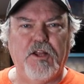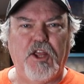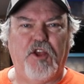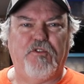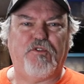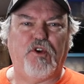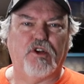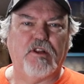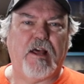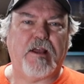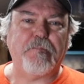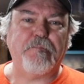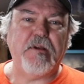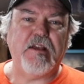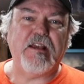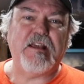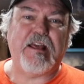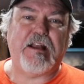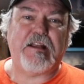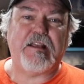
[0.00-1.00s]
If you're like
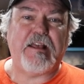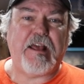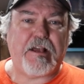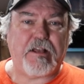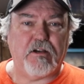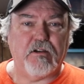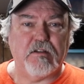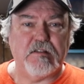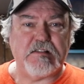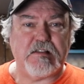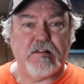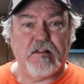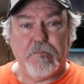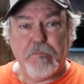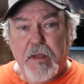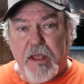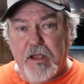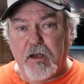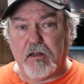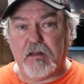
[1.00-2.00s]
me, getting geckos in the
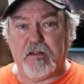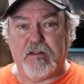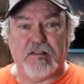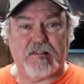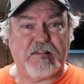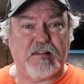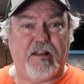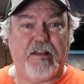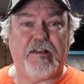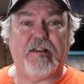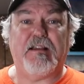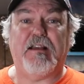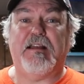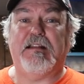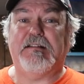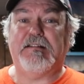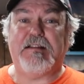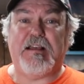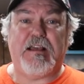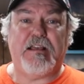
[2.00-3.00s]
mail is like a
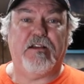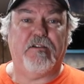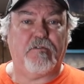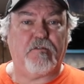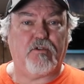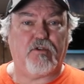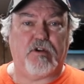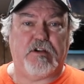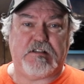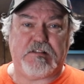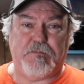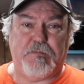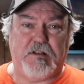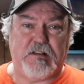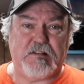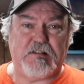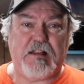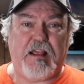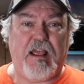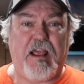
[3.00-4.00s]
day of Christmas.